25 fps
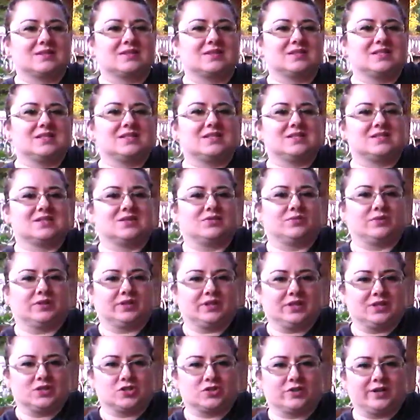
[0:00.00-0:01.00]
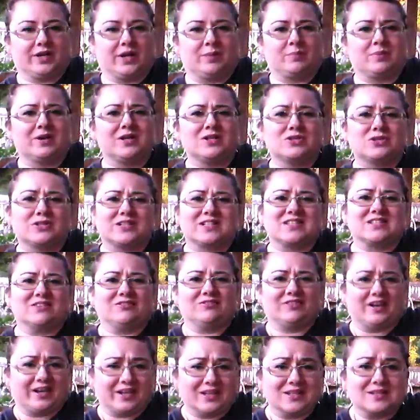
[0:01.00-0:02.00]
this isn't really a tree. I'm pretty sure that's a
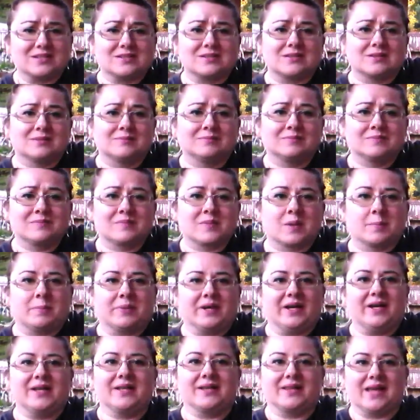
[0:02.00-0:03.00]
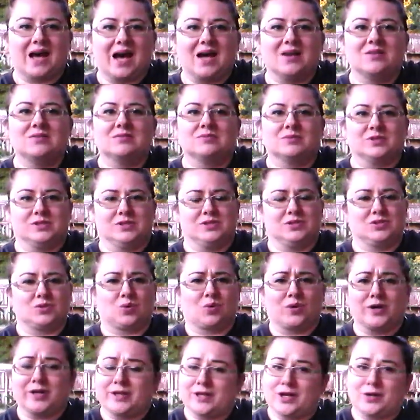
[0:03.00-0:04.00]
ficus, but that was
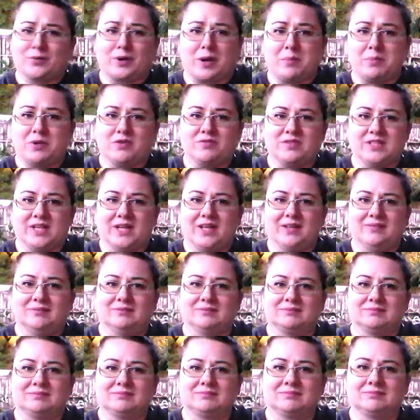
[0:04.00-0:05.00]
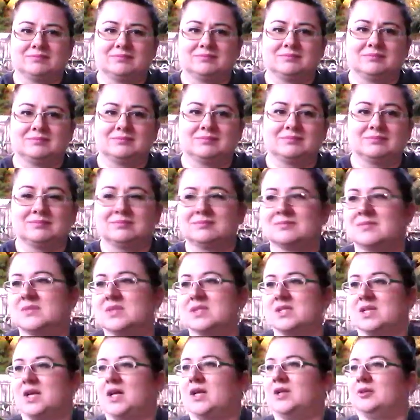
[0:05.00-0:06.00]
already there when I moved in.
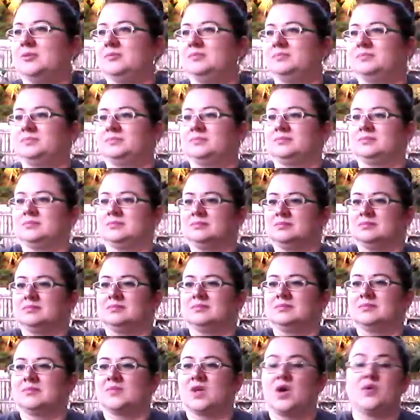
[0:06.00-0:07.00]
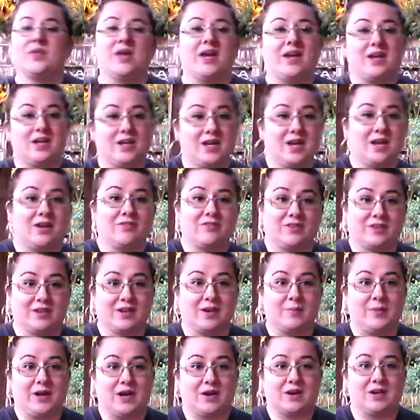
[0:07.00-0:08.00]
So, oh, that, and yeah, I finally
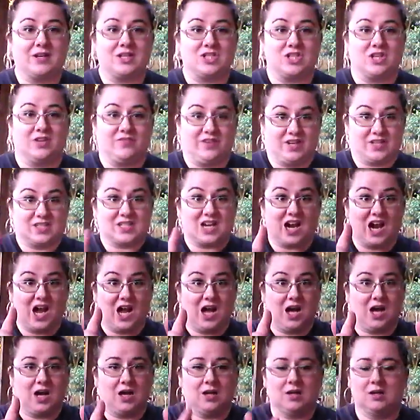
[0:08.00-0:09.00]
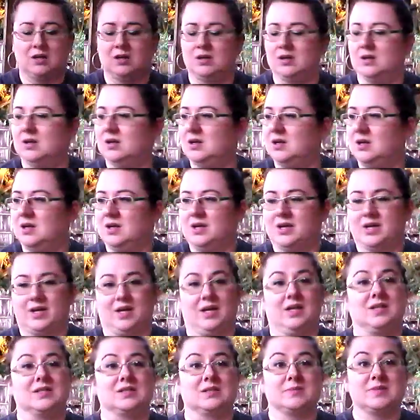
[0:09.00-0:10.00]
got my air conditioning fixed.
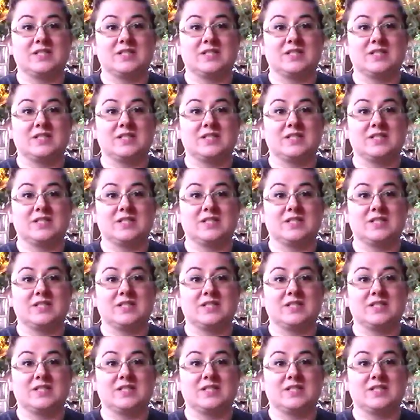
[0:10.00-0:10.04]
Because